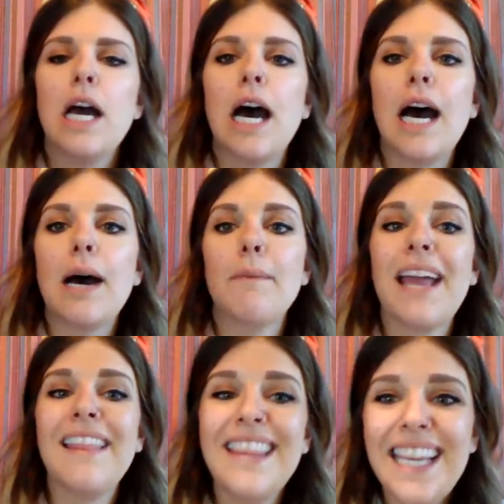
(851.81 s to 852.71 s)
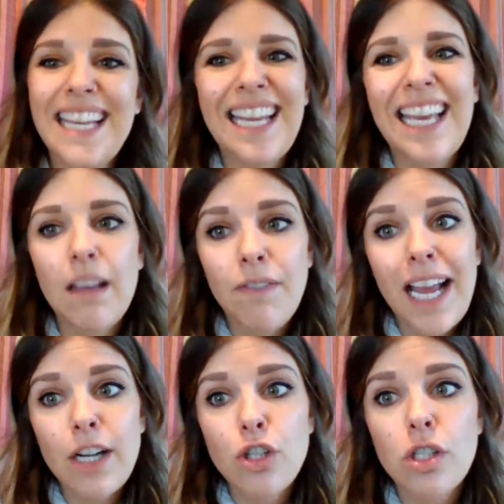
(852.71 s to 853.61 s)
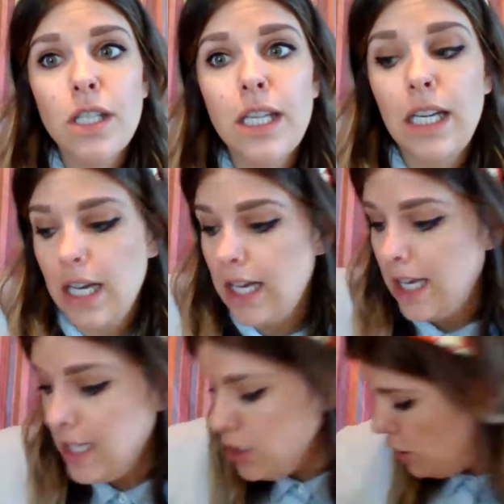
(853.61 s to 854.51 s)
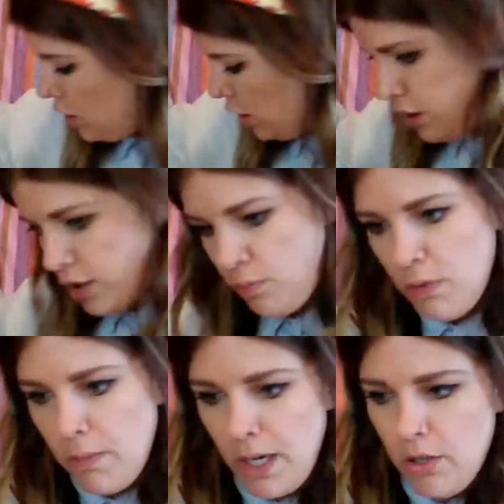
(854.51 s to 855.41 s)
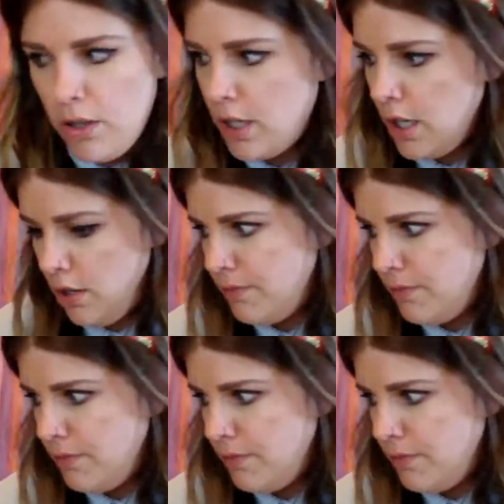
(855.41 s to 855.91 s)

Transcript: And then if it actually hits Earth, where'd my Earth go?